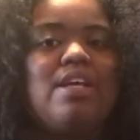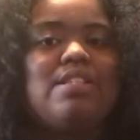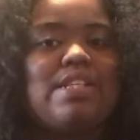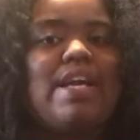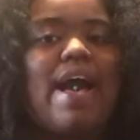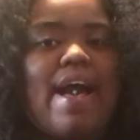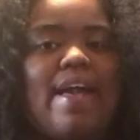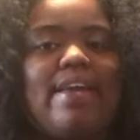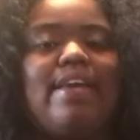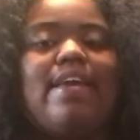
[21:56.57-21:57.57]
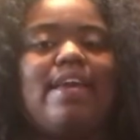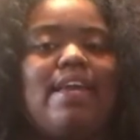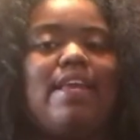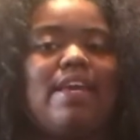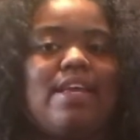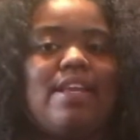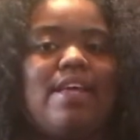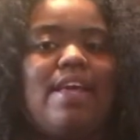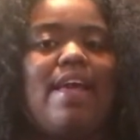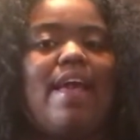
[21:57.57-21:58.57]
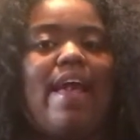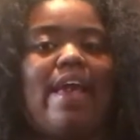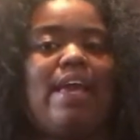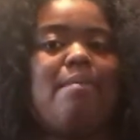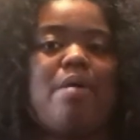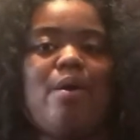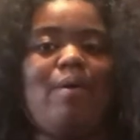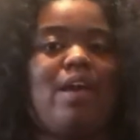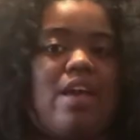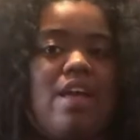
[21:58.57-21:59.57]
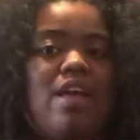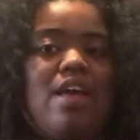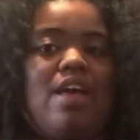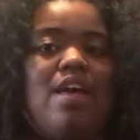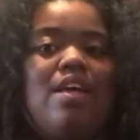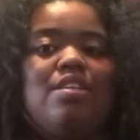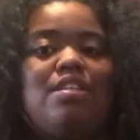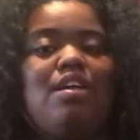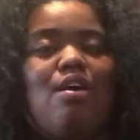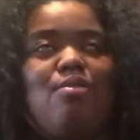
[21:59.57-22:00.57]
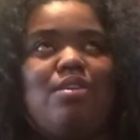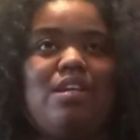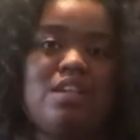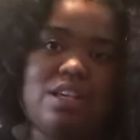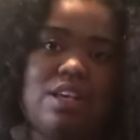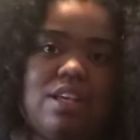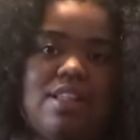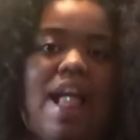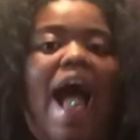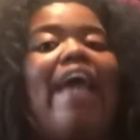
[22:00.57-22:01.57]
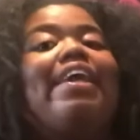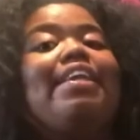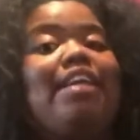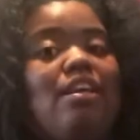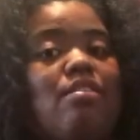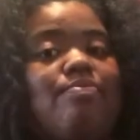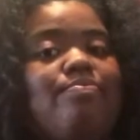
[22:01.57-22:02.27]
C I N N A M O N C O D E I N E.